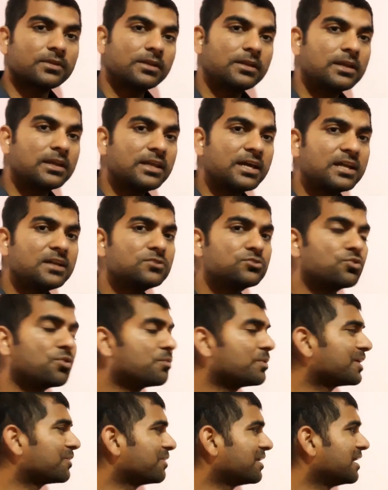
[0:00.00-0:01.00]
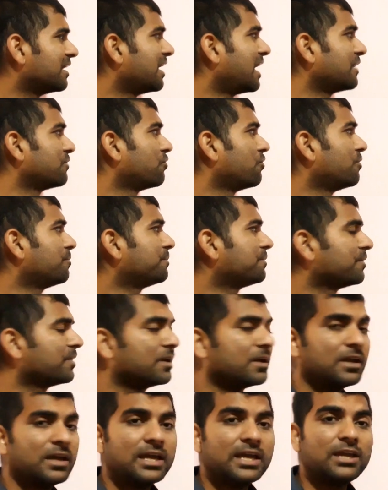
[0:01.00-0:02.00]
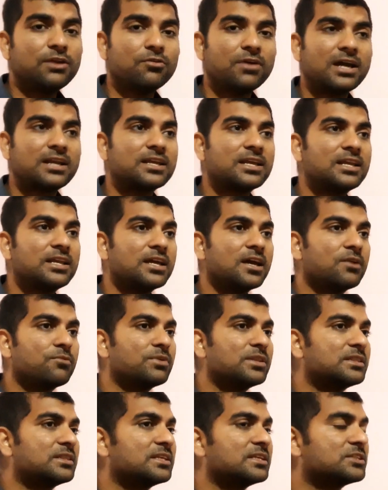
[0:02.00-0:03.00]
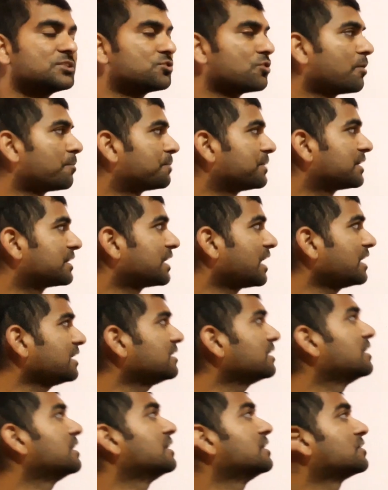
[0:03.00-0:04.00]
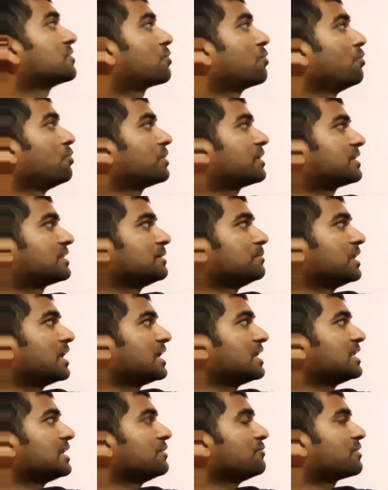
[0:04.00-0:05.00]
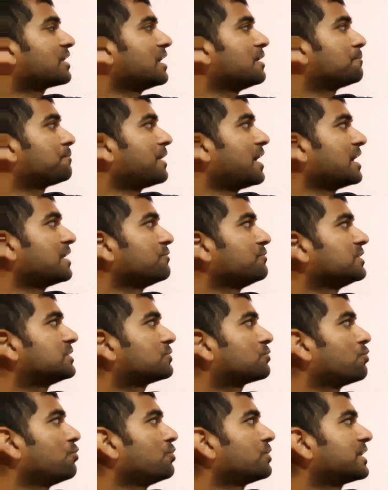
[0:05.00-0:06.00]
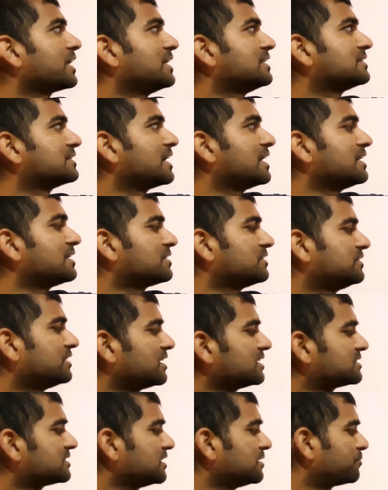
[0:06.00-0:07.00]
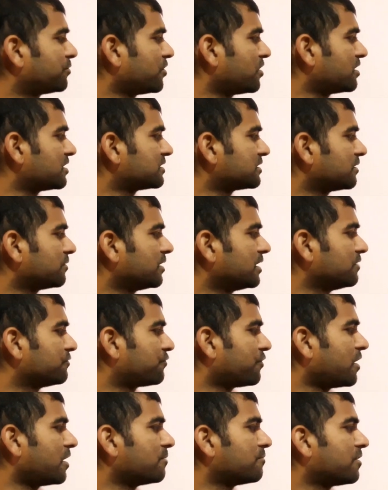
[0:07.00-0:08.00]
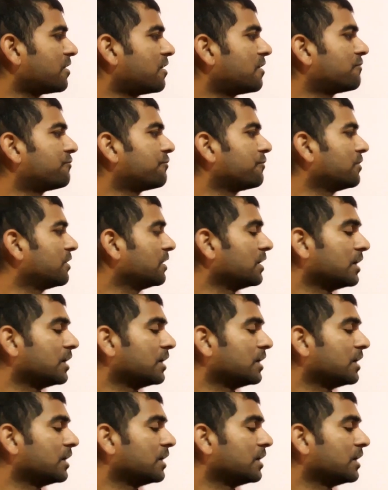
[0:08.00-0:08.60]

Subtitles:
Clear? So I hope you are clear with this topic, right? Similarly, you can find with cotangent, just in form of